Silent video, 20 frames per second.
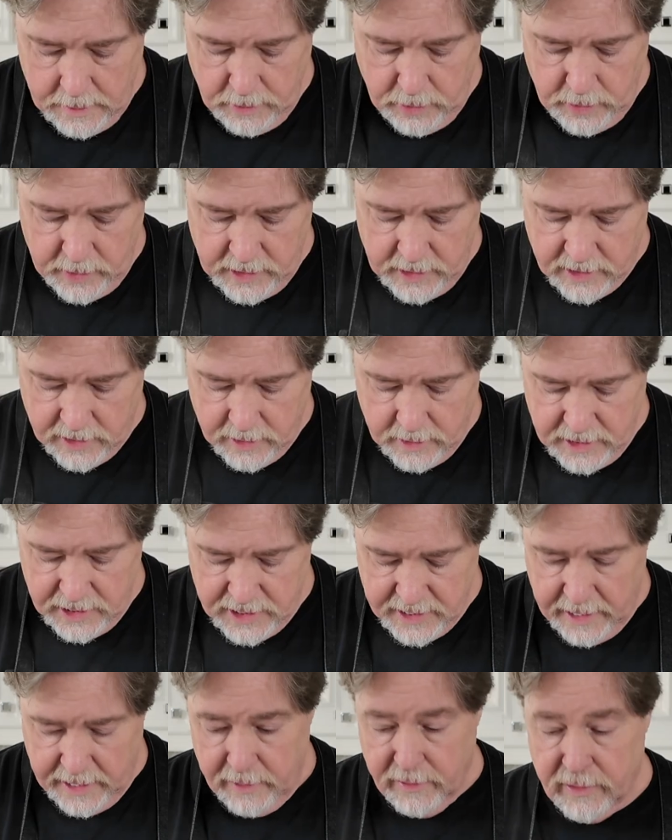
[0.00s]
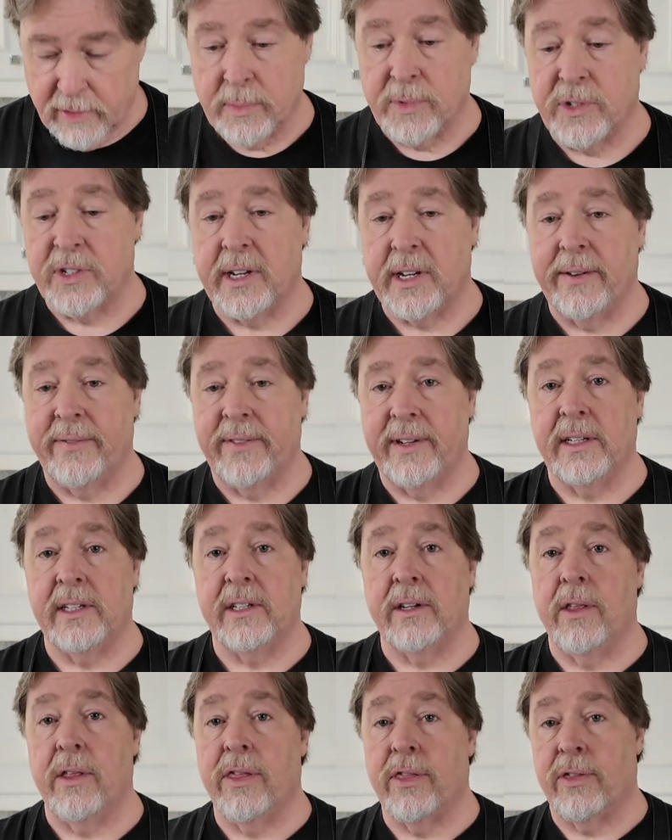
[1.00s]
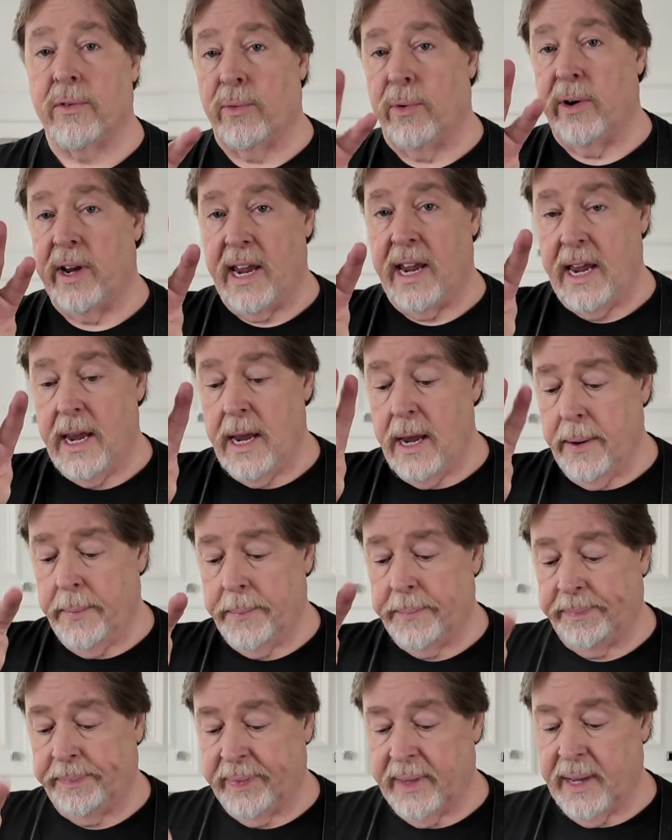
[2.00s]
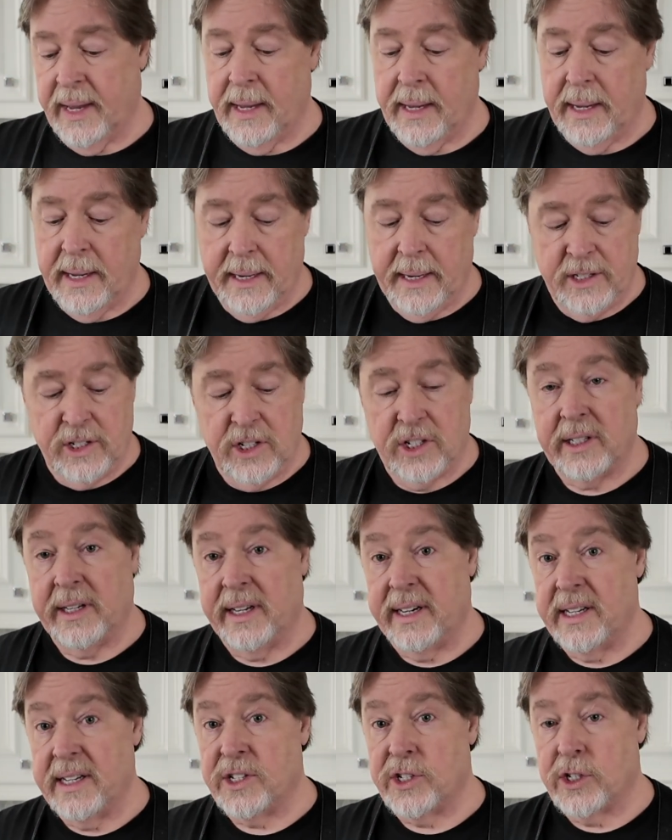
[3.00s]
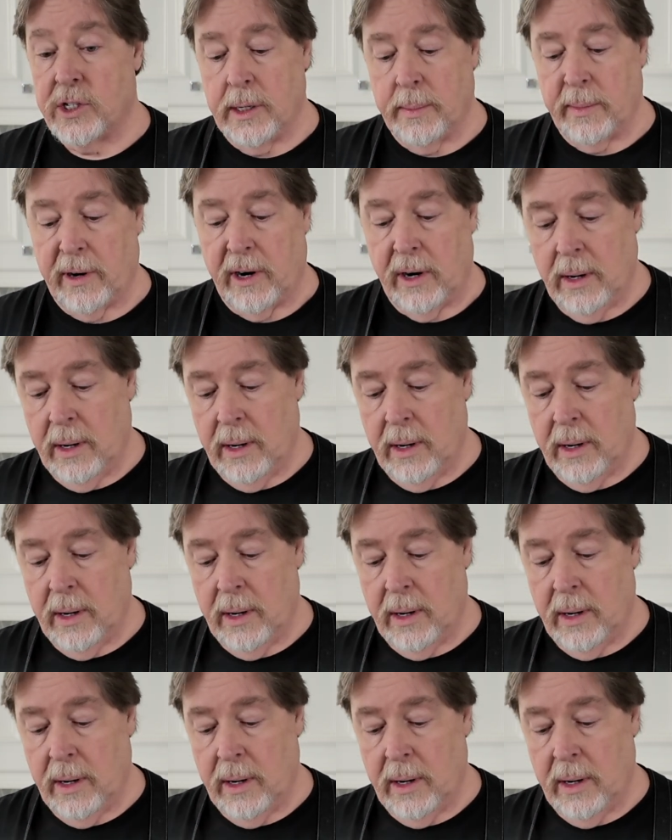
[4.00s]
I'm gonna turn this down from 7 to 3 and just let it simmer.